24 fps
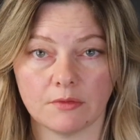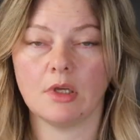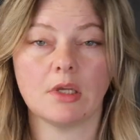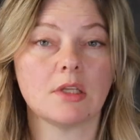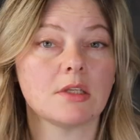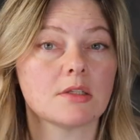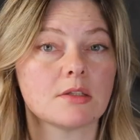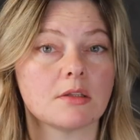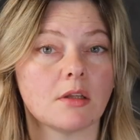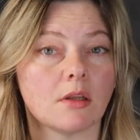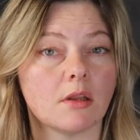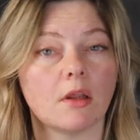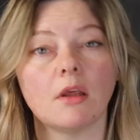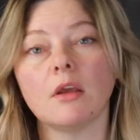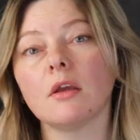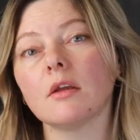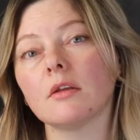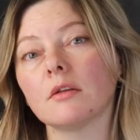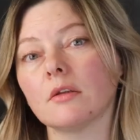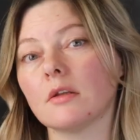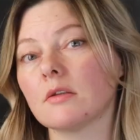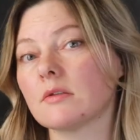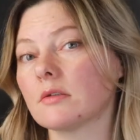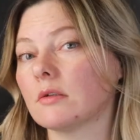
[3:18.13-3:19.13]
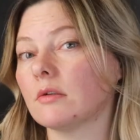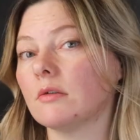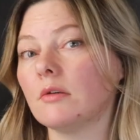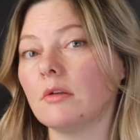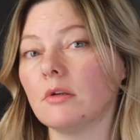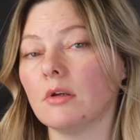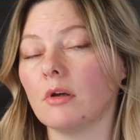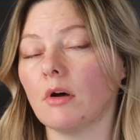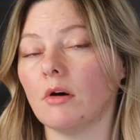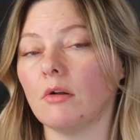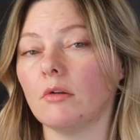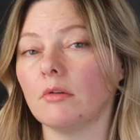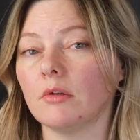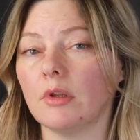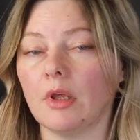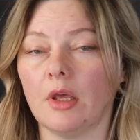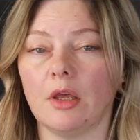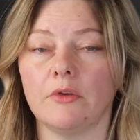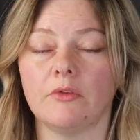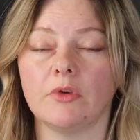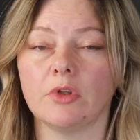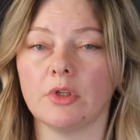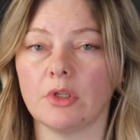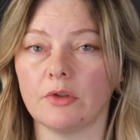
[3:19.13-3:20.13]
It's the thing that's doing all the
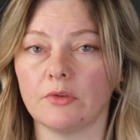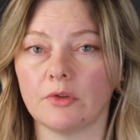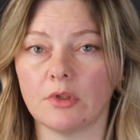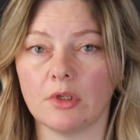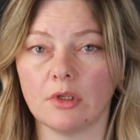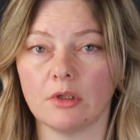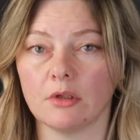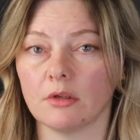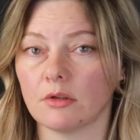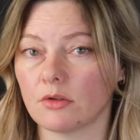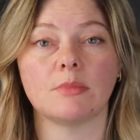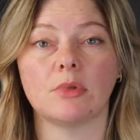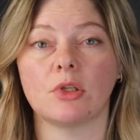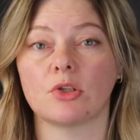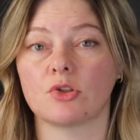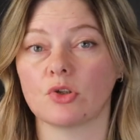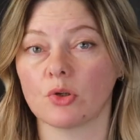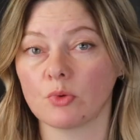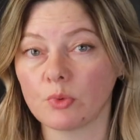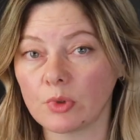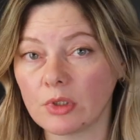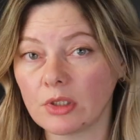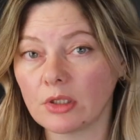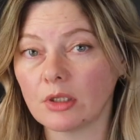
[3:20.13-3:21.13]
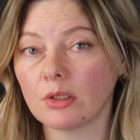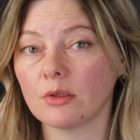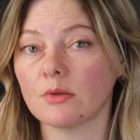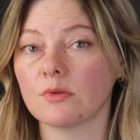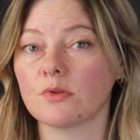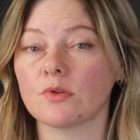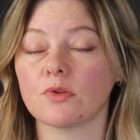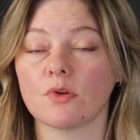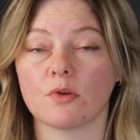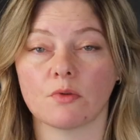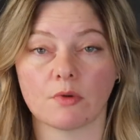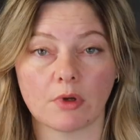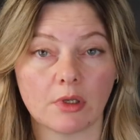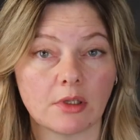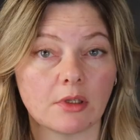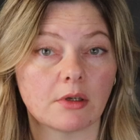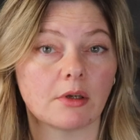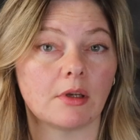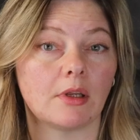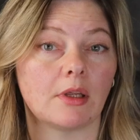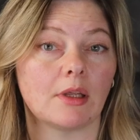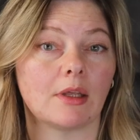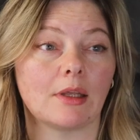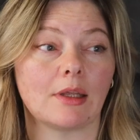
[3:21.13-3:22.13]
heavy lifting, managing windows,
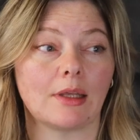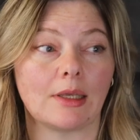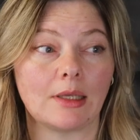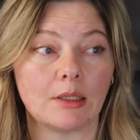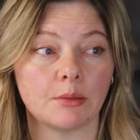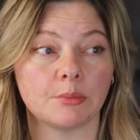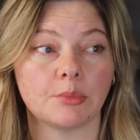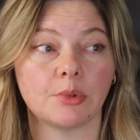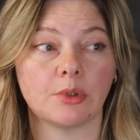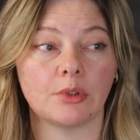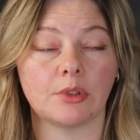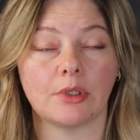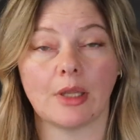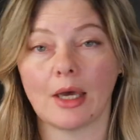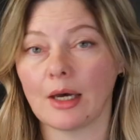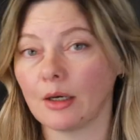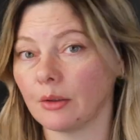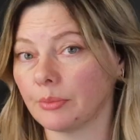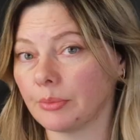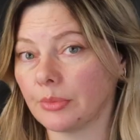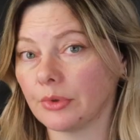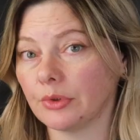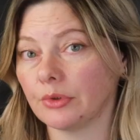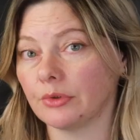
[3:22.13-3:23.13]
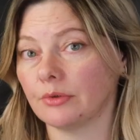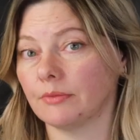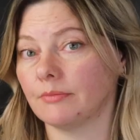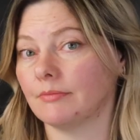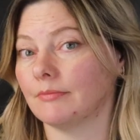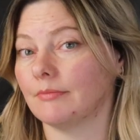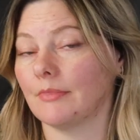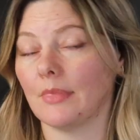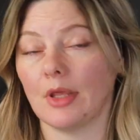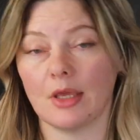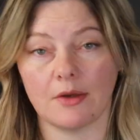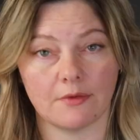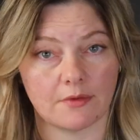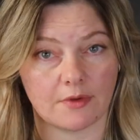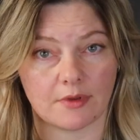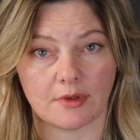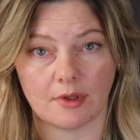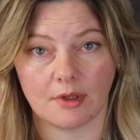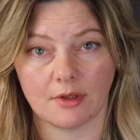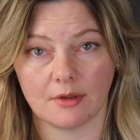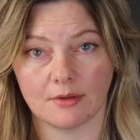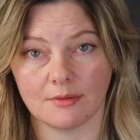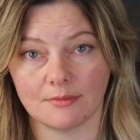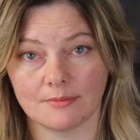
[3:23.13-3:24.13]
rendering, input, output,
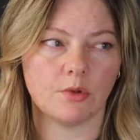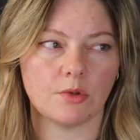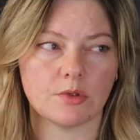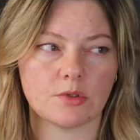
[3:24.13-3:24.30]
everything.